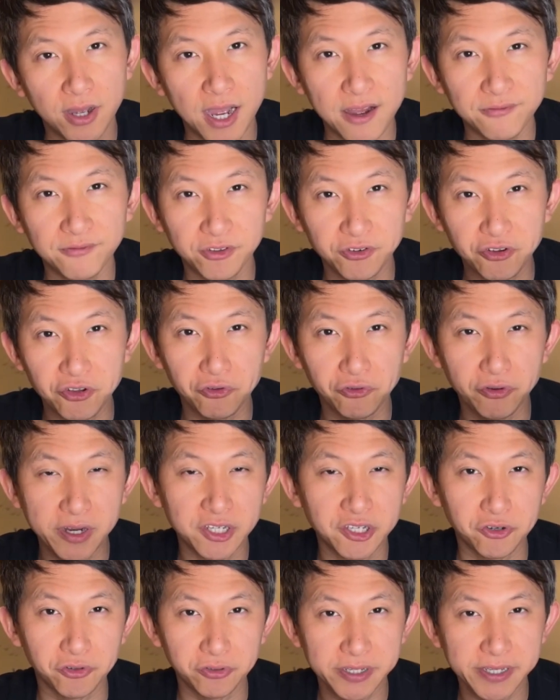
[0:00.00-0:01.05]
after you rinse
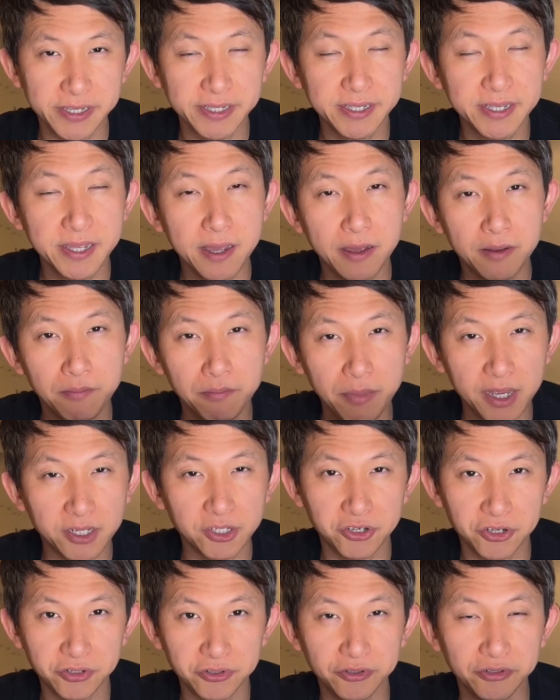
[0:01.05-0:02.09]
your tea, make
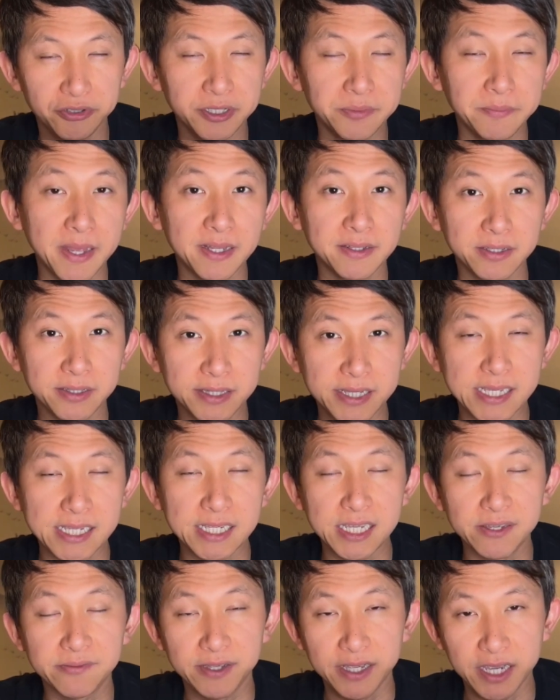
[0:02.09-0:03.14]
sure to smell the tea
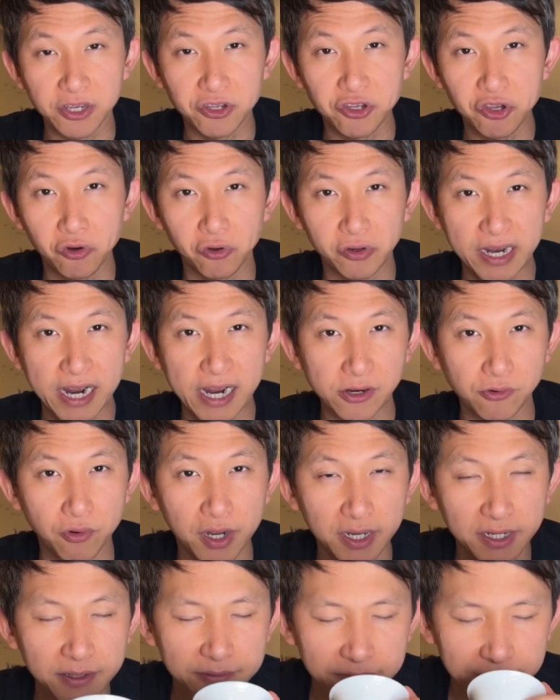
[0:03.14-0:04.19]
leaf in your
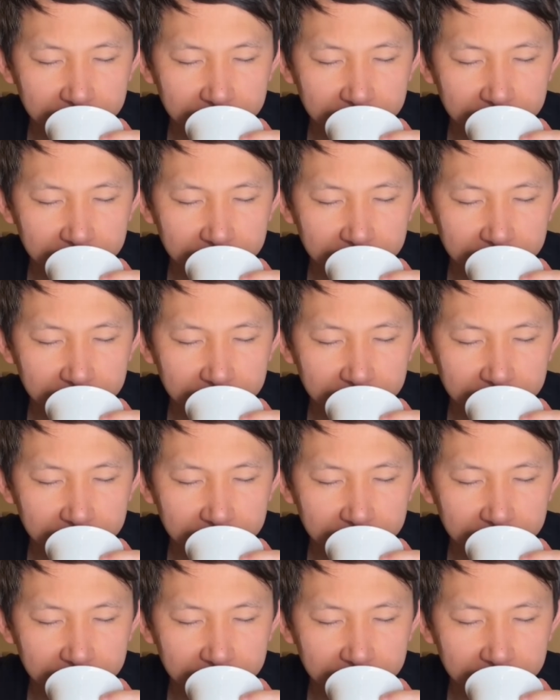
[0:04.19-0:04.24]
gaiwan.